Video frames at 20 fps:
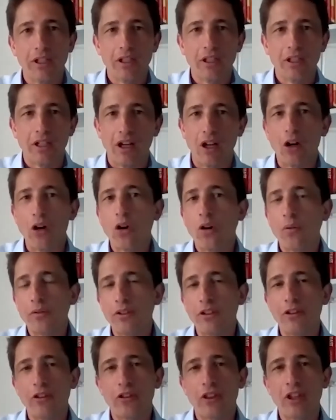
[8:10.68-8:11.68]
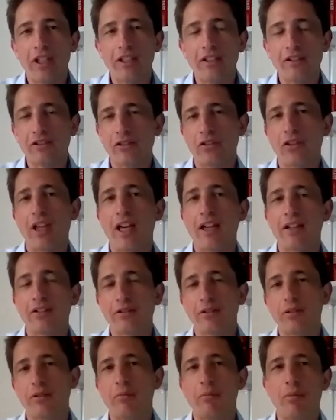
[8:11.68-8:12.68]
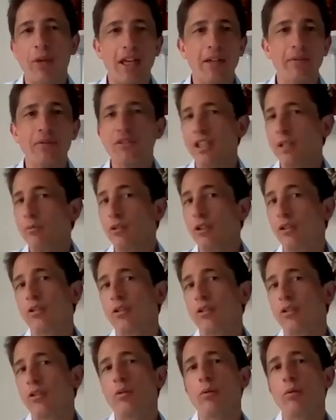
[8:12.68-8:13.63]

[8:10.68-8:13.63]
Often things that may have seemed a good